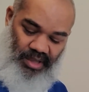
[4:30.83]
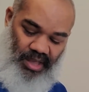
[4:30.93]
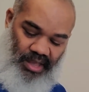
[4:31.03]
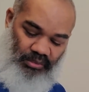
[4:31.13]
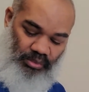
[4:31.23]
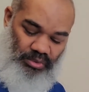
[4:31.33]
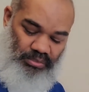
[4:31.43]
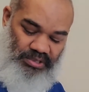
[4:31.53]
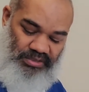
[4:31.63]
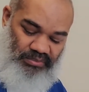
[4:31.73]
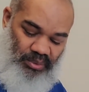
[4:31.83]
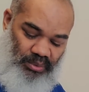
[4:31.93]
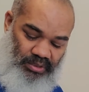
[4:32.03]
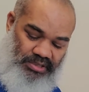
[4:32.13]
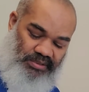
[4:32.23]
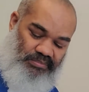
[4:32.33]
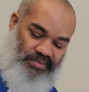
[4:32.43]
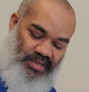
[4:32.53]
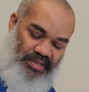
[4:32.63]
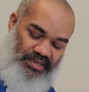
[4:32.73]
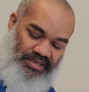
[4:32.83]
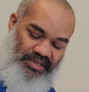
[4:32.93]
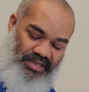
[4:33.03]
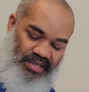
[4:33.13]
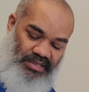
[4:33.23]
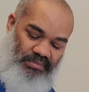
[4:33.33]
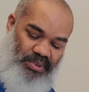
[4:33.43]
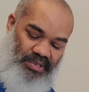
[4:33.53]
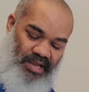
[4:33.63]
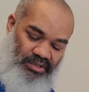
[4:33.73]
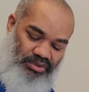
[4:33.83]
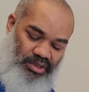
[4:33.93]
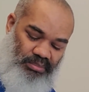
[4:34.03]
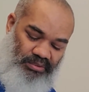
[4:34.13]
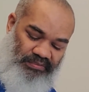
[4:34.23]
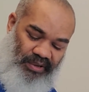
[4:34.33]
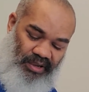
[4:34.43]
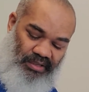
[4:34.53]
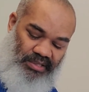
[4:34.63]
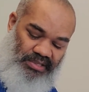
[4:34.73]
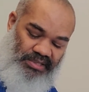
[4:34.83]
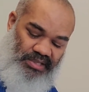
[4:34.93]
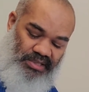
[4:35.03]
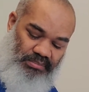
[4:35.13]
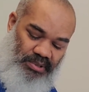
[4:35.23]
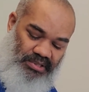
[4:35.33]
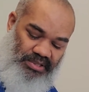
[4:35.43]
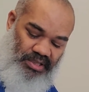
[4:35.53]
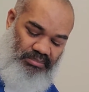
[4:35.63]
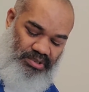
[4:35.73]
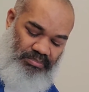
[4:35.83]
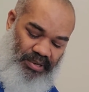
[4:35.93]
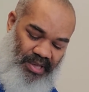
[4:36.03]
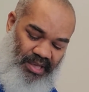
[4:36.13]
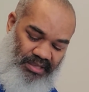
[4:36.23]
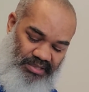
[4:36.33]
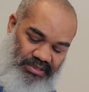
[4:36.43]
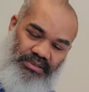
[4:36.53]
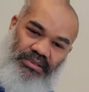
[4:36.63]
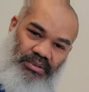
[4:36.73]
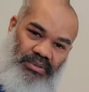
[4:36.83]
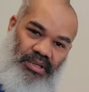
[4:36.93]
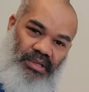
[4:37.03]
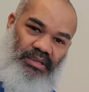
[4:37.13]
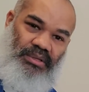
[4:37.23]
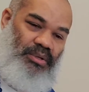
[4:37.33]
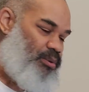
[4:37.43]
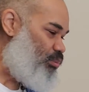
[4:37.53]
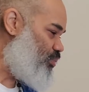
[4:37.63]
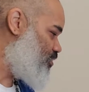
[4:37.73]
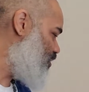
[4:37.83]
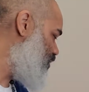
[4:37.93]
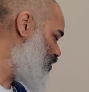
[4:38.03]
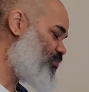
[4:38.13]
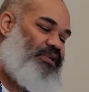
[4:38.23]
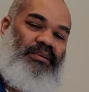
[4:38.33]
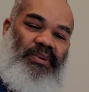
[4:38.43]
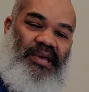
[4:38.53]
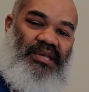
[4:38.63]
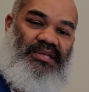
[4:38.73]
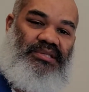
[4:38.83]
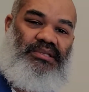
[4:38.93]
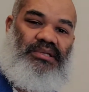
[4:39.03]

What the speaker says: and rumors of wars. See that ye be not troubled, for all these things must come to pass." Okay, which they're coming to pass.